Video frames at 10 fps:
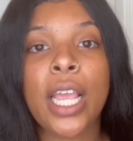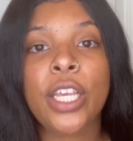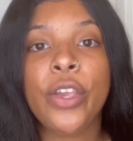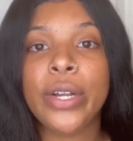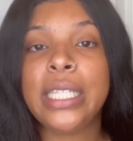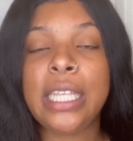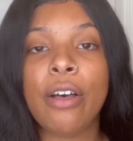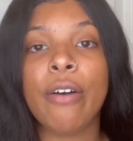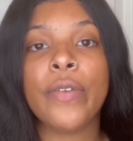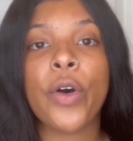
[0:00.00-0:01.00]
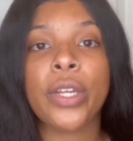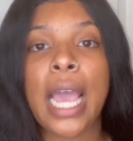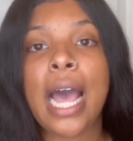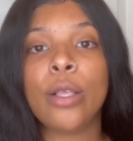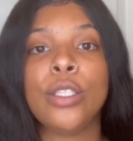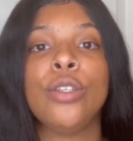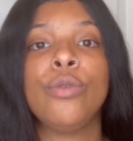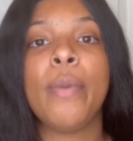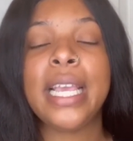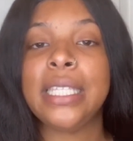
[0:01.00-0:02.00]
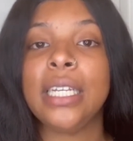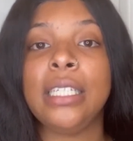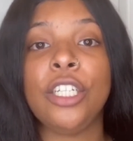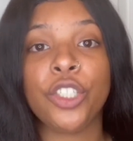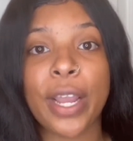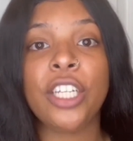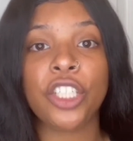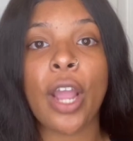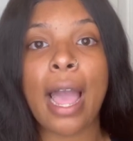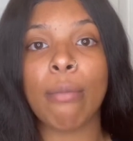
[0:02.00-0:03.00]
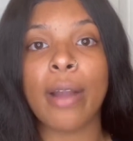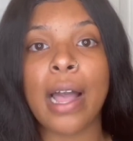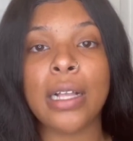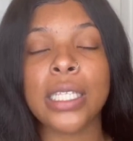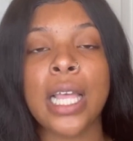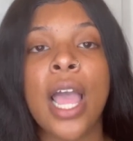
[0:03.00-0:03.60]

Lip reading: yourself on how to basically trace your eyebrows.